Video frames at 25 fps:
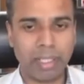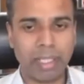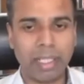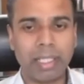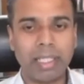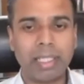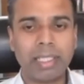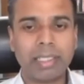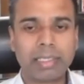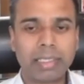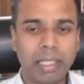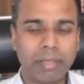
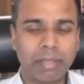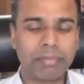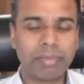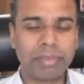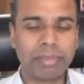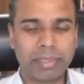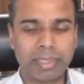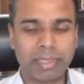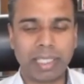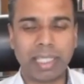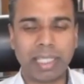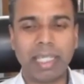
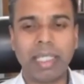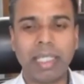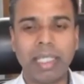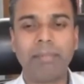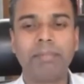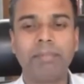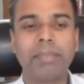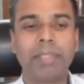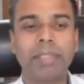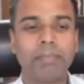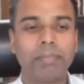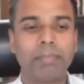
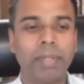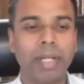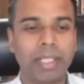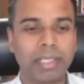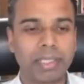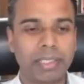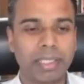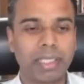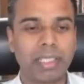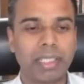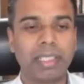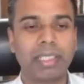self-esteem,
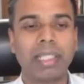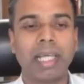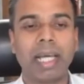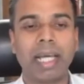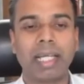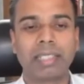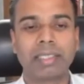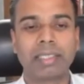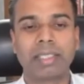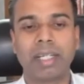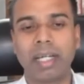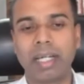depression,
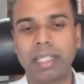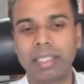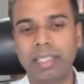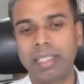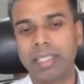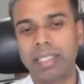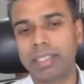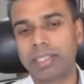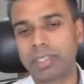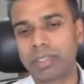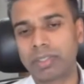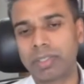anxiety,
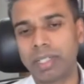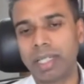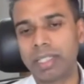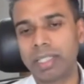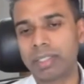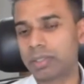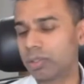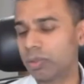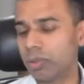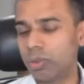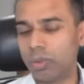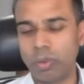and
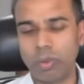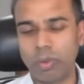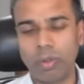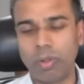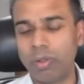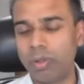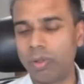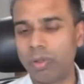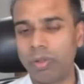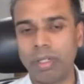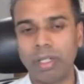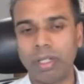stress
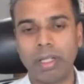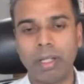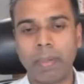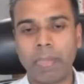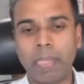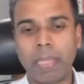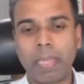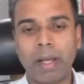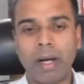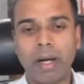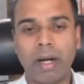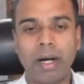all
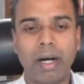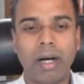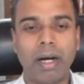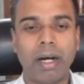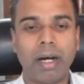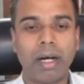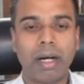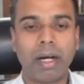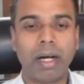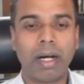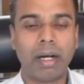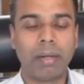
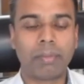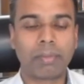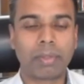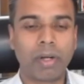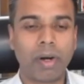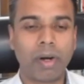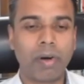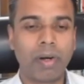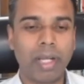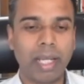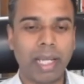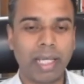are
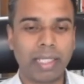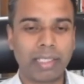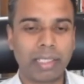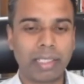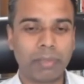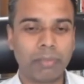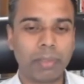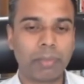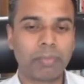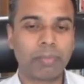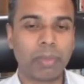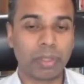correlated
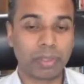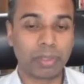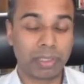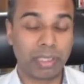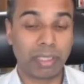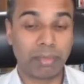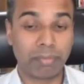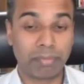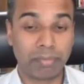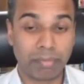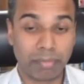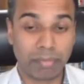with
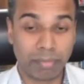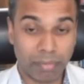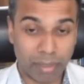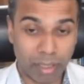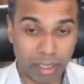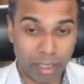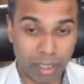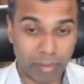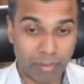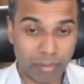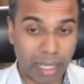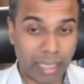positive
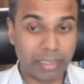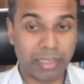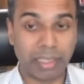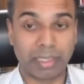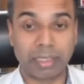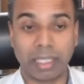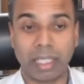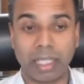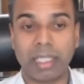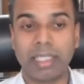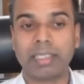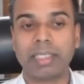
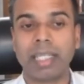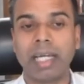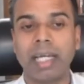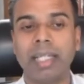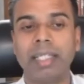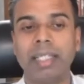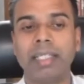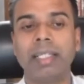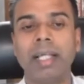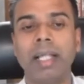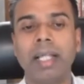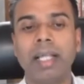exercise.
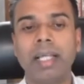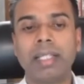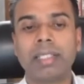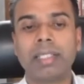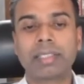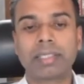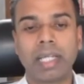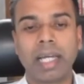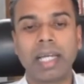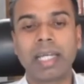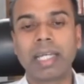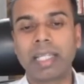And
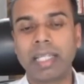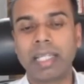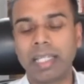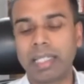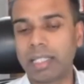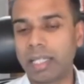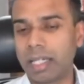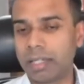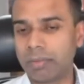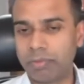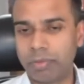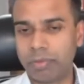cycling,
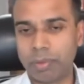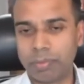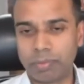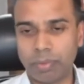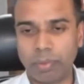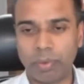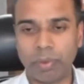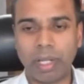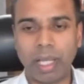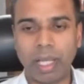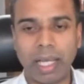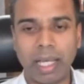like
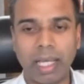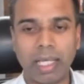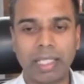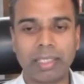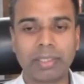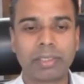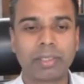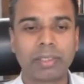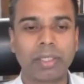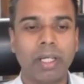football, has